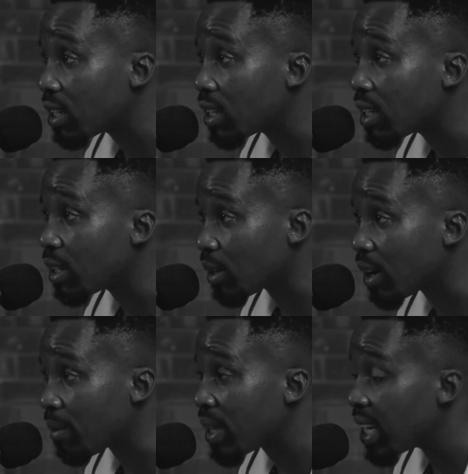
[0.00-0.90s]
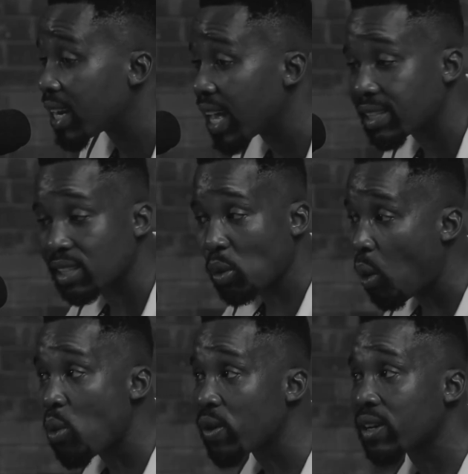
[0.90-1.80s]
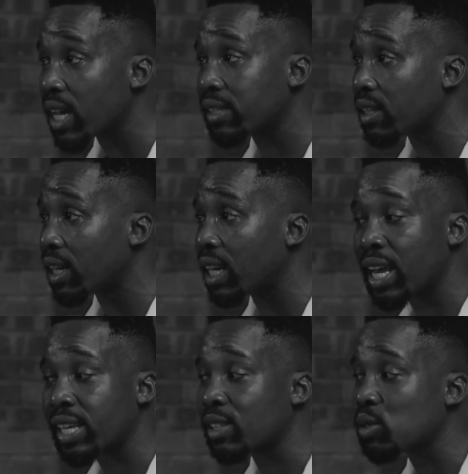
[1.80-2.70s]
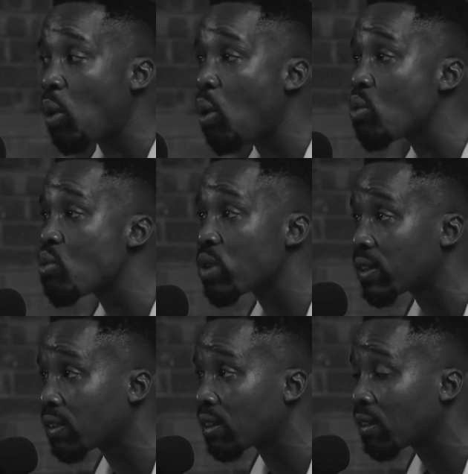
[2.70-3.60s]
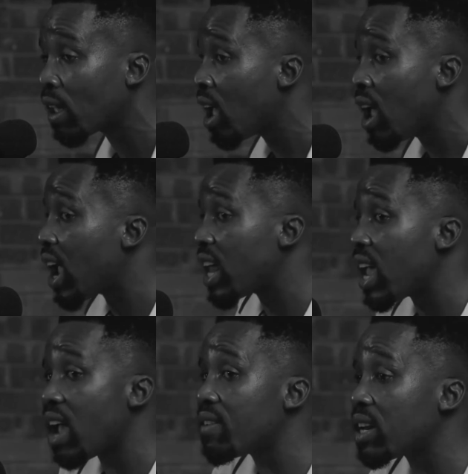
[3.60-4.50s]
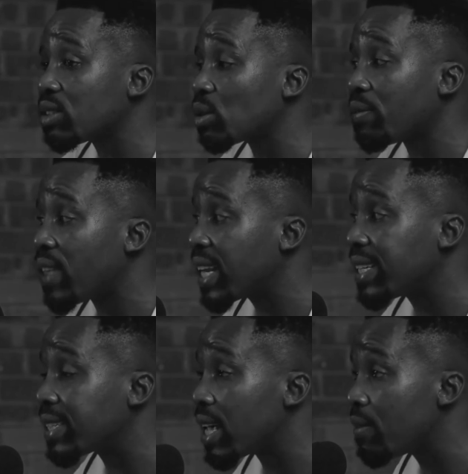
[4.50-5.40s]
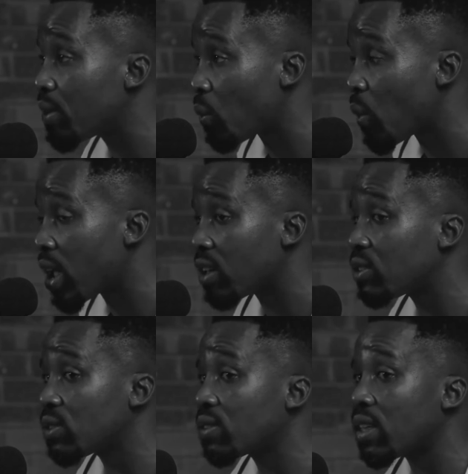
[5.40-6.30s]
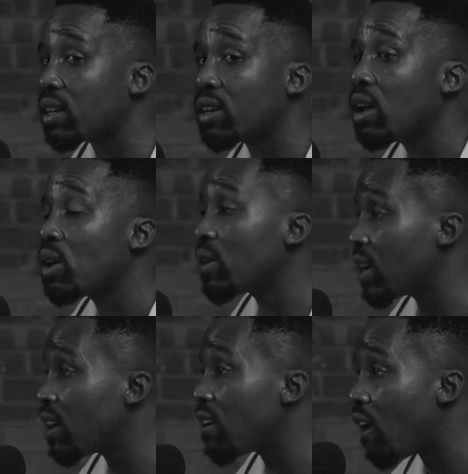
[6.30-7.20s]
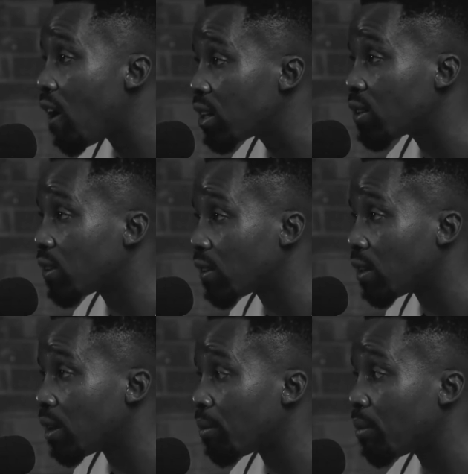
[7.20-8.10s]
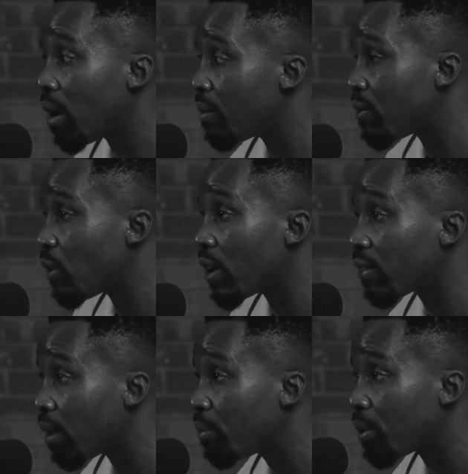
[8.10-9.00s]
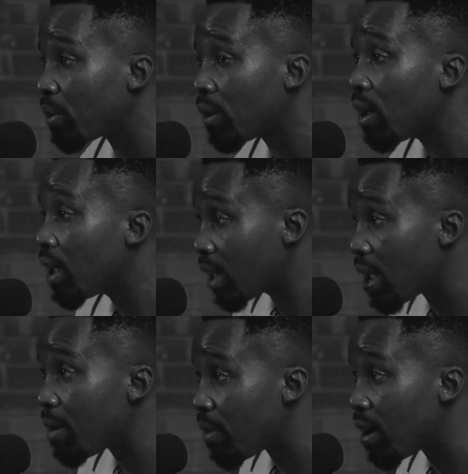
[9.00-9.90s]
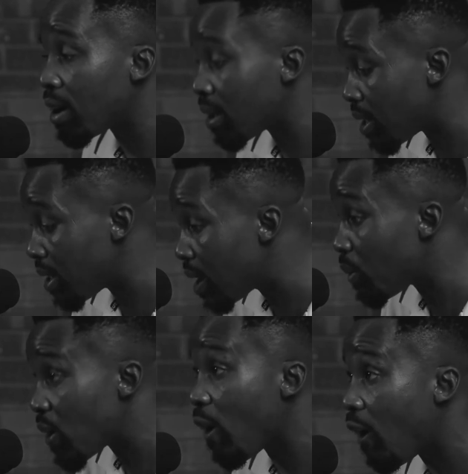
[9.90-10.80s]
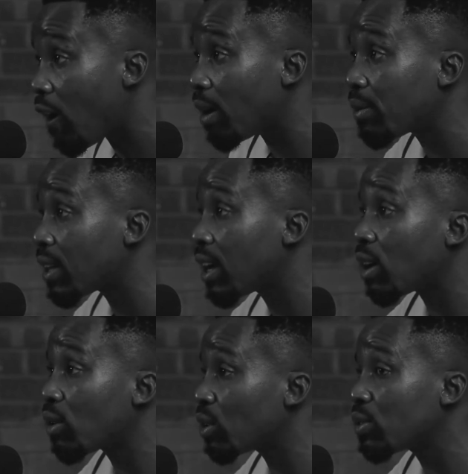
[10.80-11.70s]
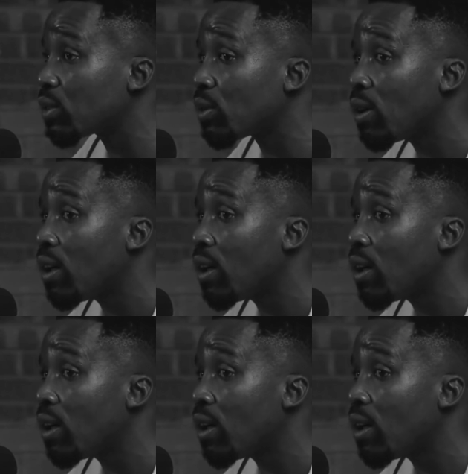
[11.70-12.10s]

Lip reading: You know what I mean? It has its own destiny. It has its own reasons. And evidence of that is everywhere. It's just that you need an eye to see them. I mean, for example, here we are. I'm sitting across you.